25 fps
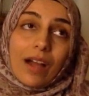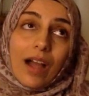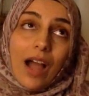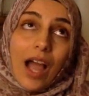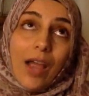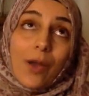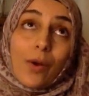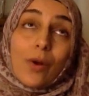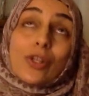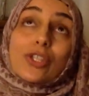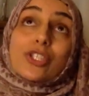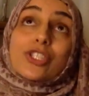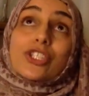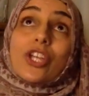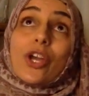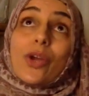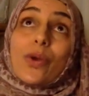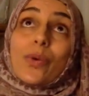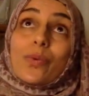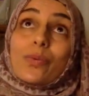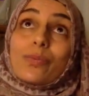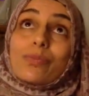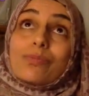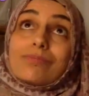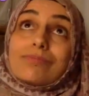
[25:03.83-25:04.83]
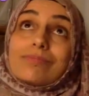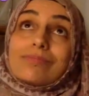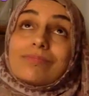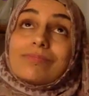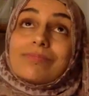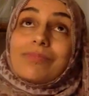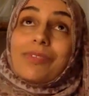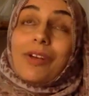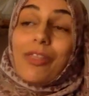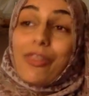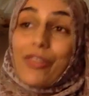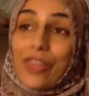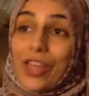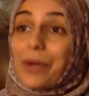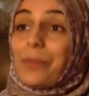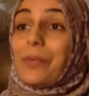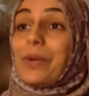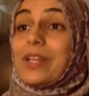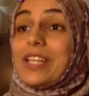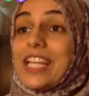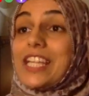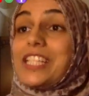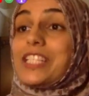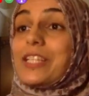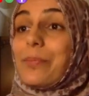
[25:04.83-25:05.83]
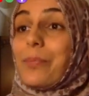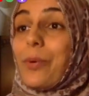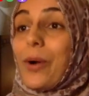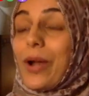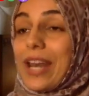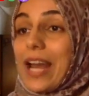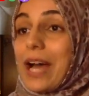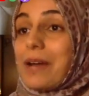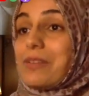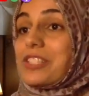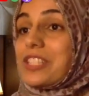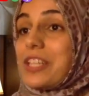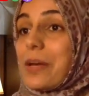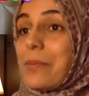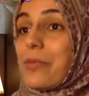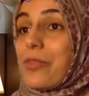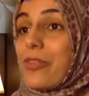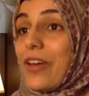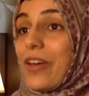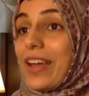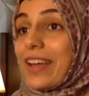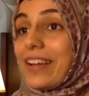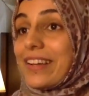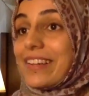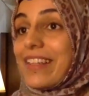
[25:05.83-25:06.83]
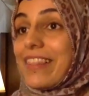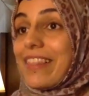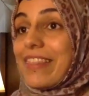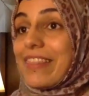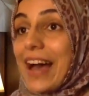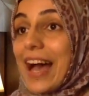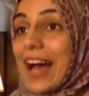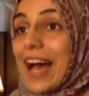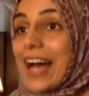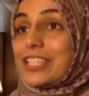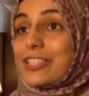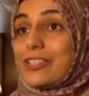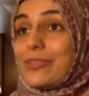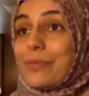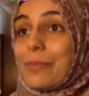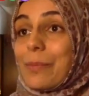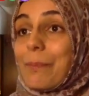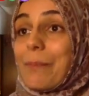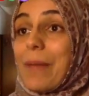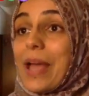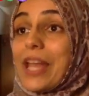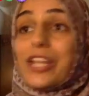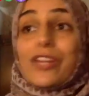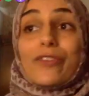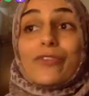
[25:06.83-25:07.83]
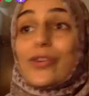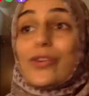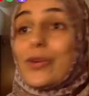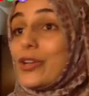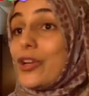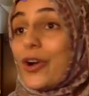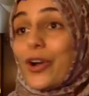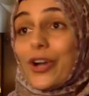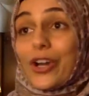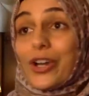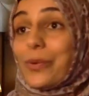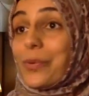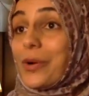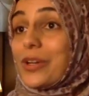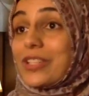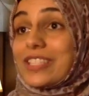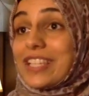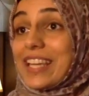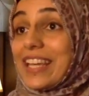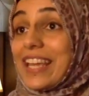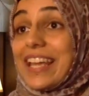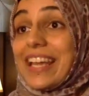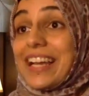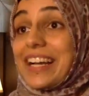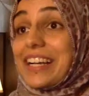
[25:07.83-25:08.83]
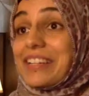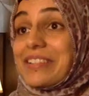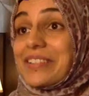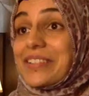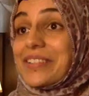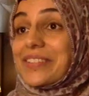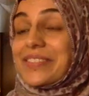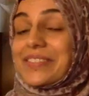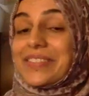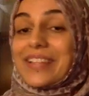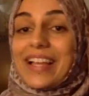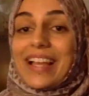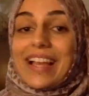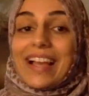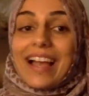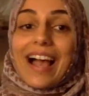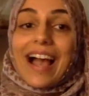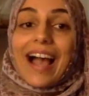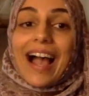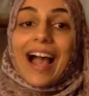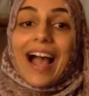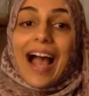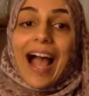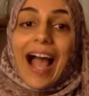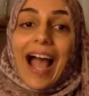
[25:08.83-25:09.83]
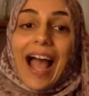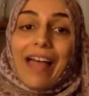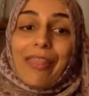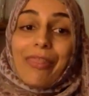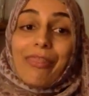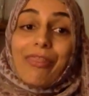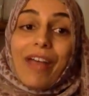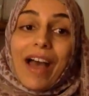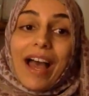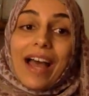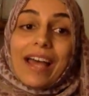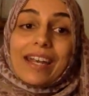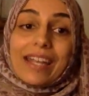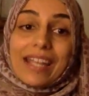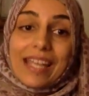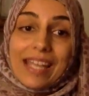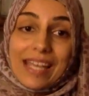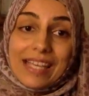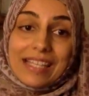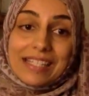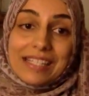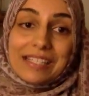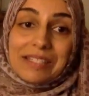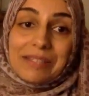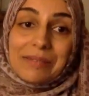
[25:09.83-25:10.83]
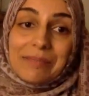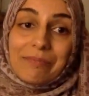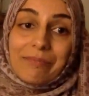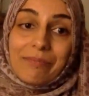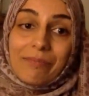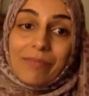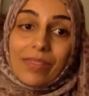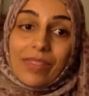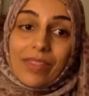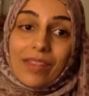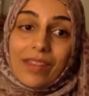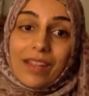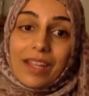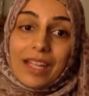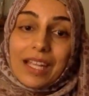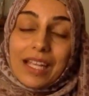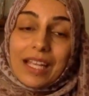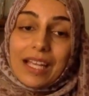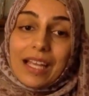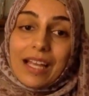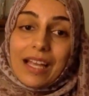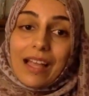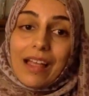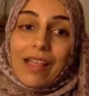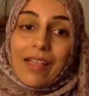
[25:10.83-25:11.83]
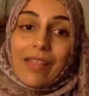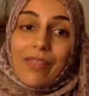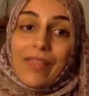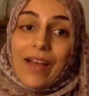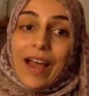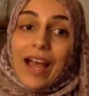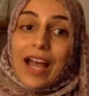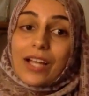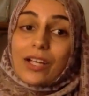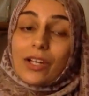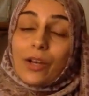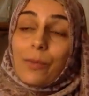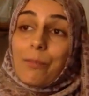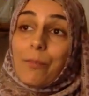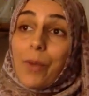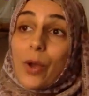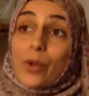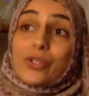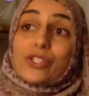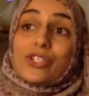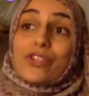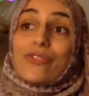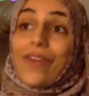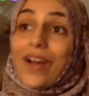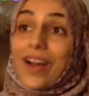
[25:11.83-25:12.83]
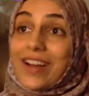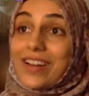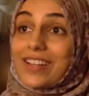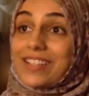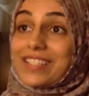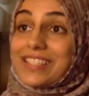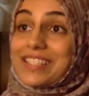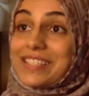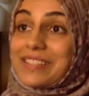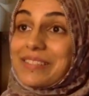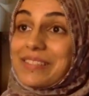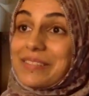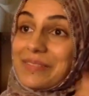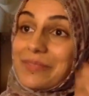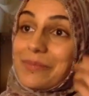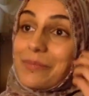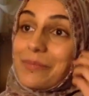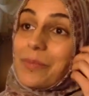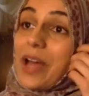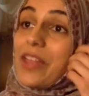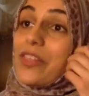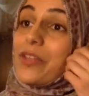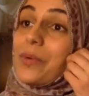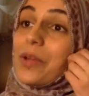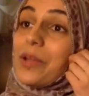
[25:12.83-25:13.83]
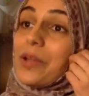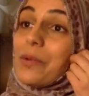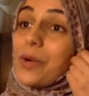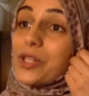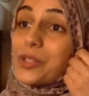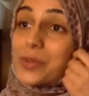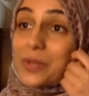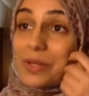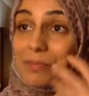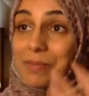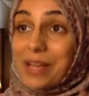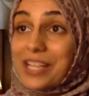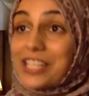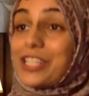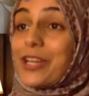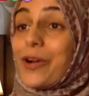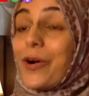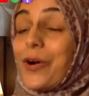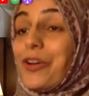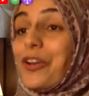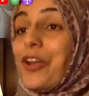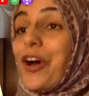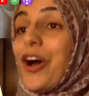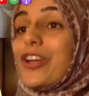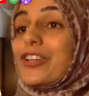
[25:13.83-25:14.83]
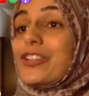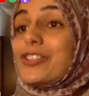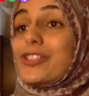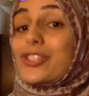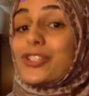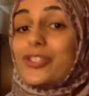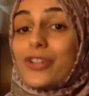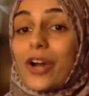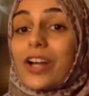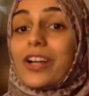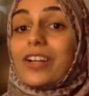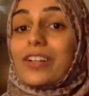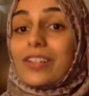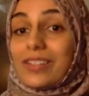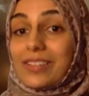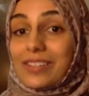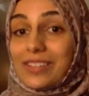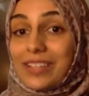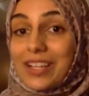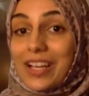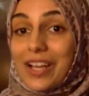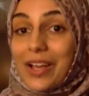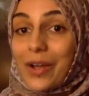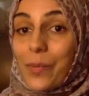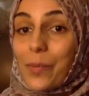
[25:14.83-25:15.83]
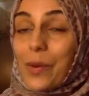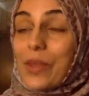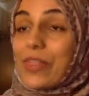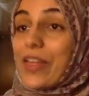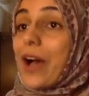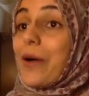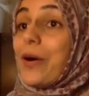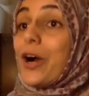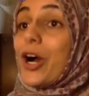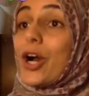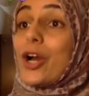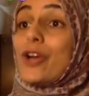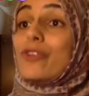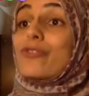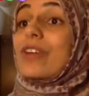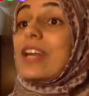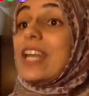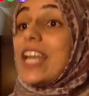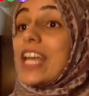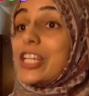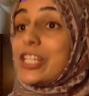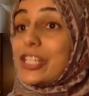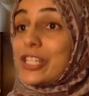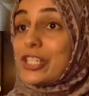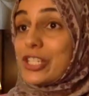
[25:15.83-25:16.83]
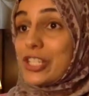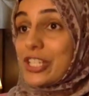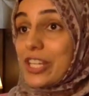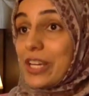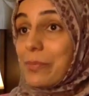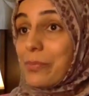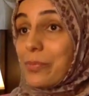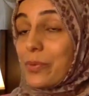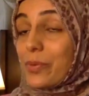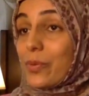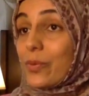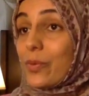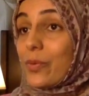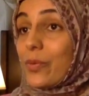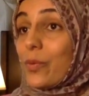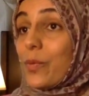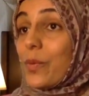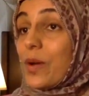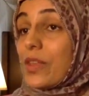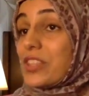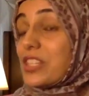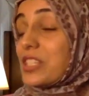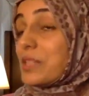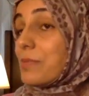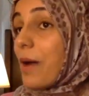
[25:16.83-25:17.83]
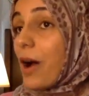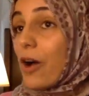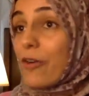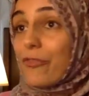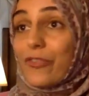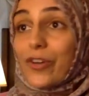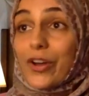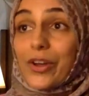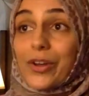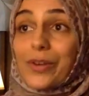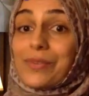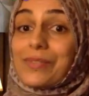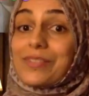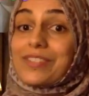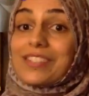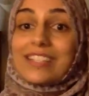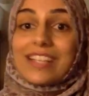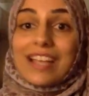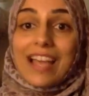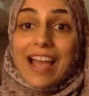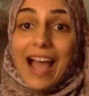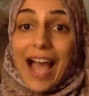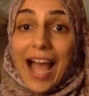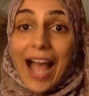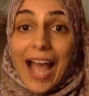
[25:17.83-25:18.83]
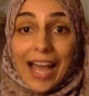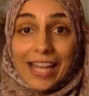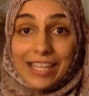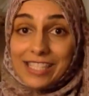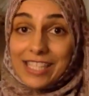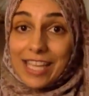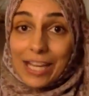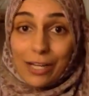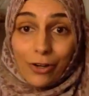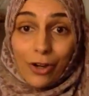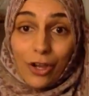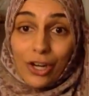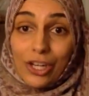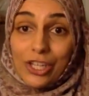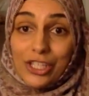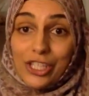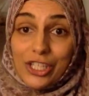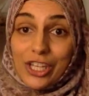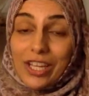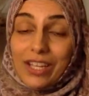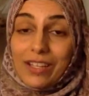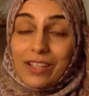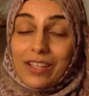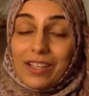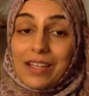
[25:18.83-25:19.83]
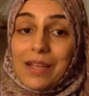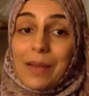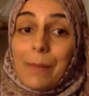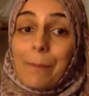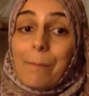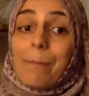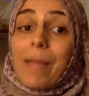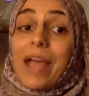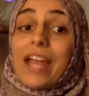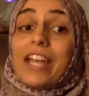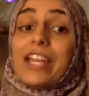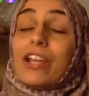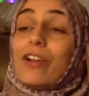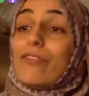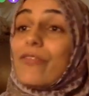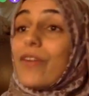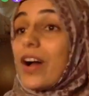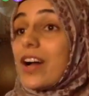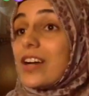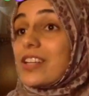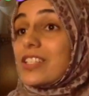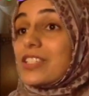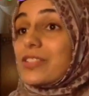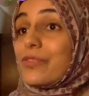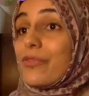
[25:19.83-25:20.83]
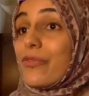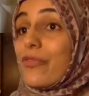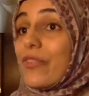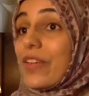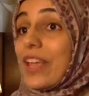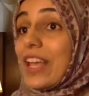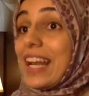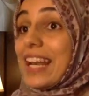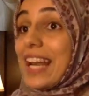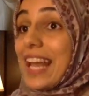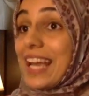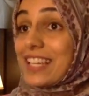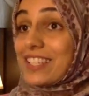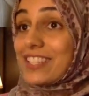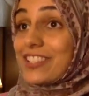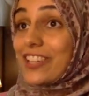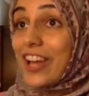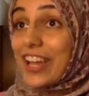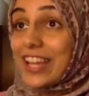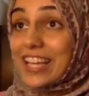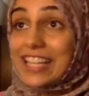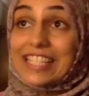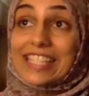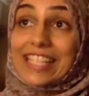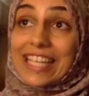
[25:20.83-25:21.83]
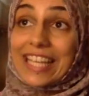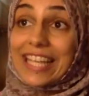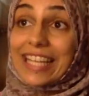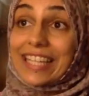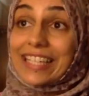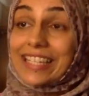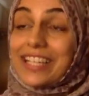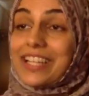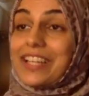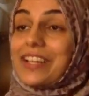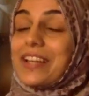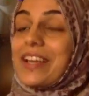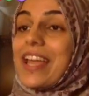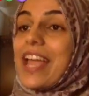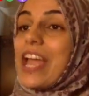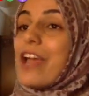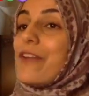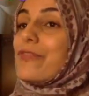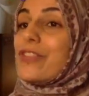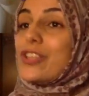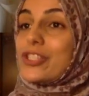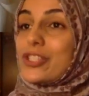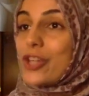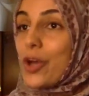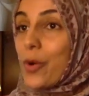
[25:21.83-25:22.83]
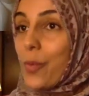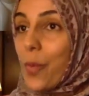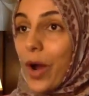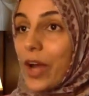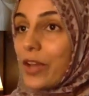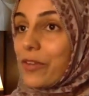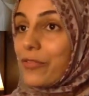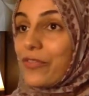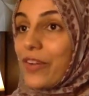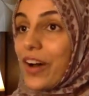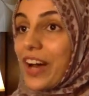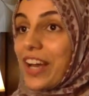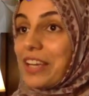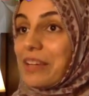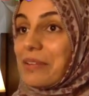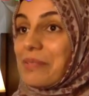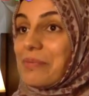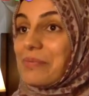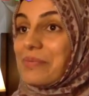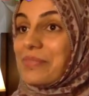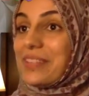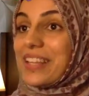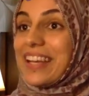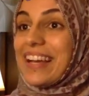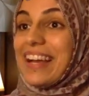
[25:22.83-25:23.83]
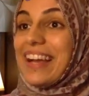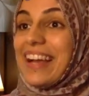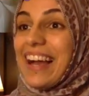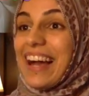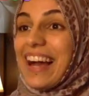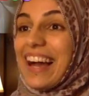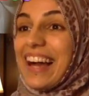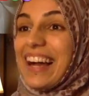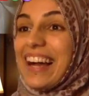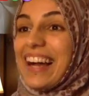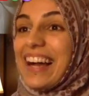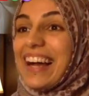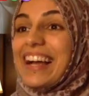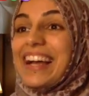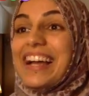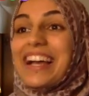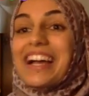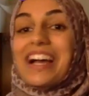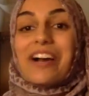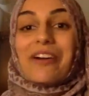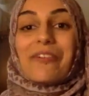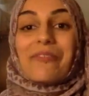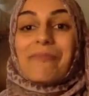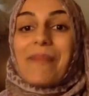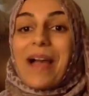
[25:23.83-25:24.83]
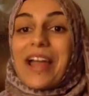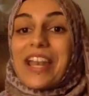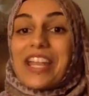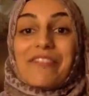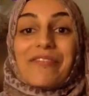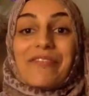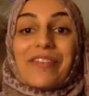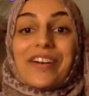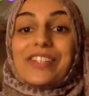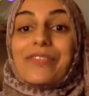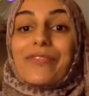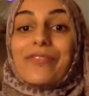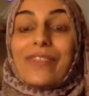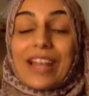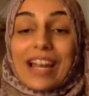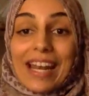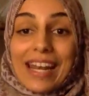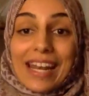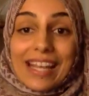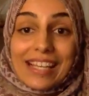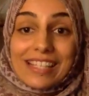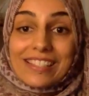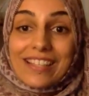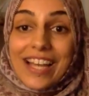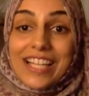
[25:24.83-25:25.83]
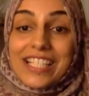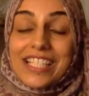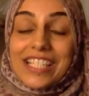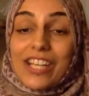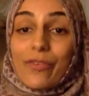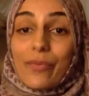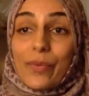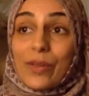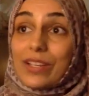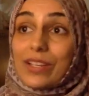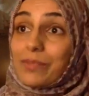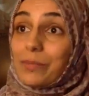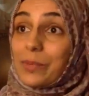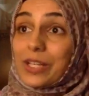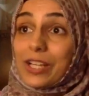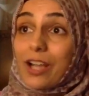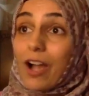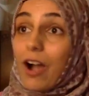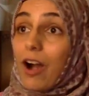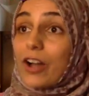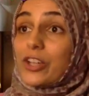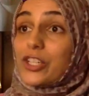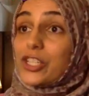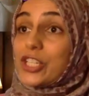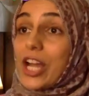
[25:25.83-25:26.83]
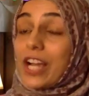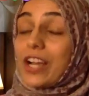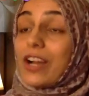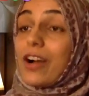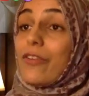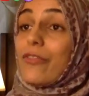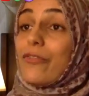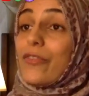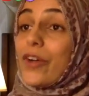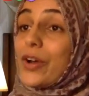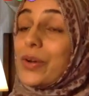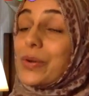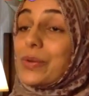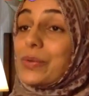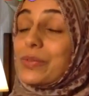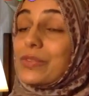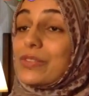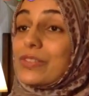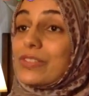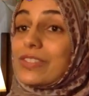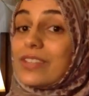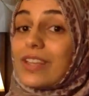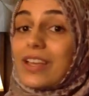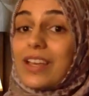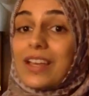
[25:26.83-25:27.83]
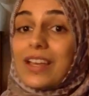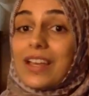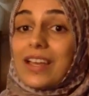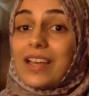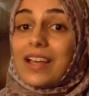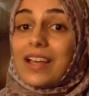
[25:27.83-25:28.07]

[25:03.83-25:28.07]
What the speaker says: also think we need to point out something that many of you are not going to want to hear. And that is that most of us, whether we want to admit it or not, struggle with our own relationship with smartphones and technology. Many of us feel an anxiety if there's no Wi-Fi. Many of us feel an anxiety if we can't check our phones.